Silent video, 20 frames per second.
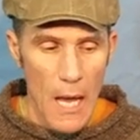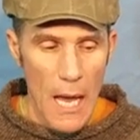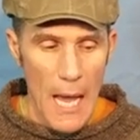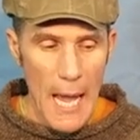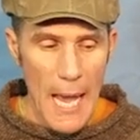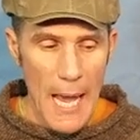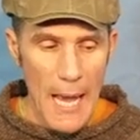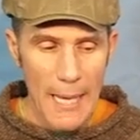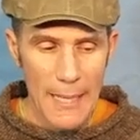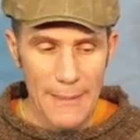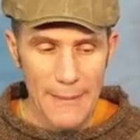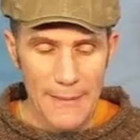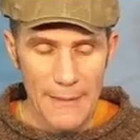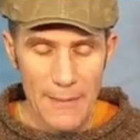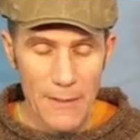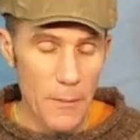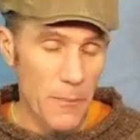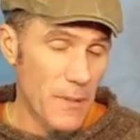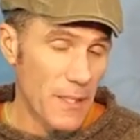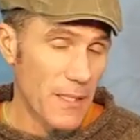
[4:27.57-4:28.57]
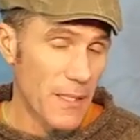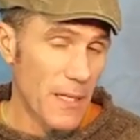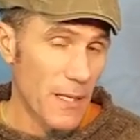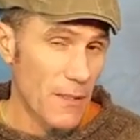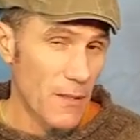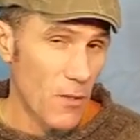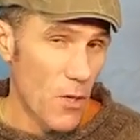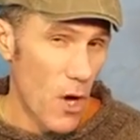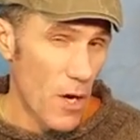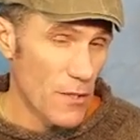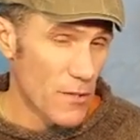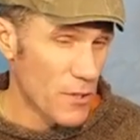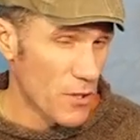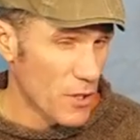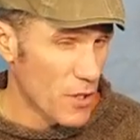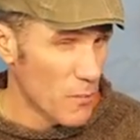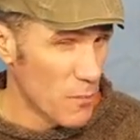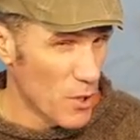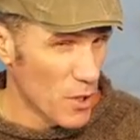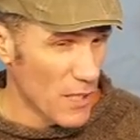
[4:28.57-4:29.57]
and something got lost in
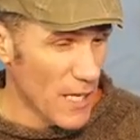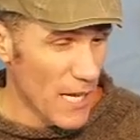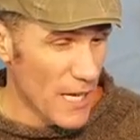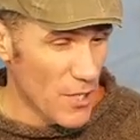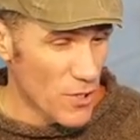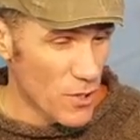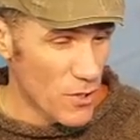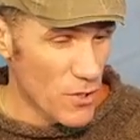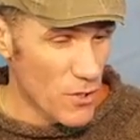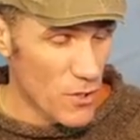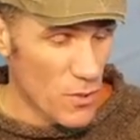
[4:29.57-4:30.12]
communication.